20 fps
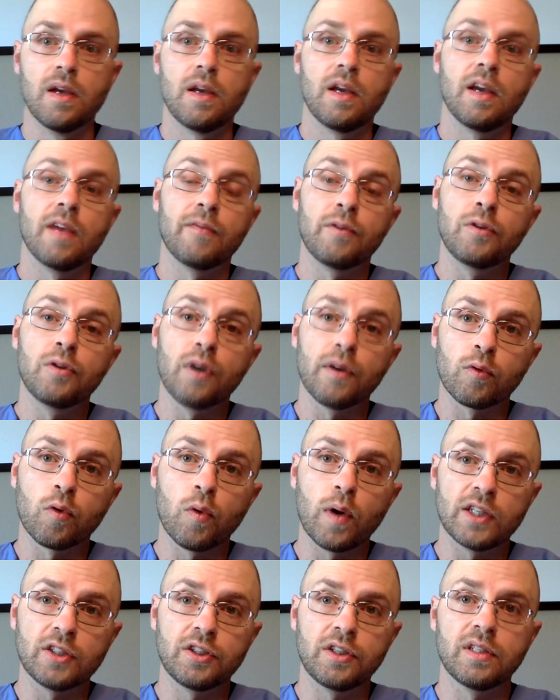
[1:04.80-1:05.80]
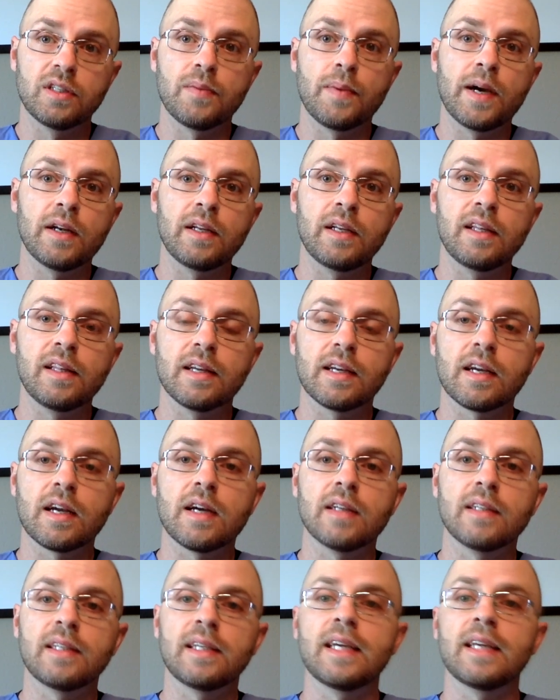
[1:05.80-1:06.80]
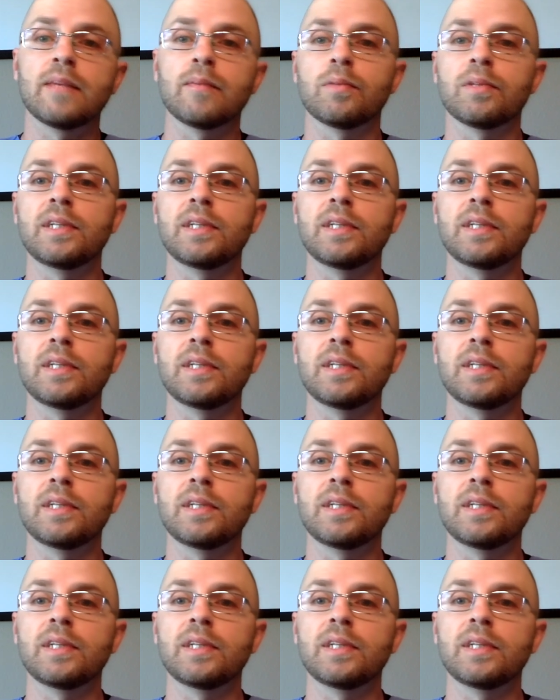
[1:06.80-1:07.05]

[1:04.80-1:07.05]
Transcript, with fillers: If you do have questions about any of the content,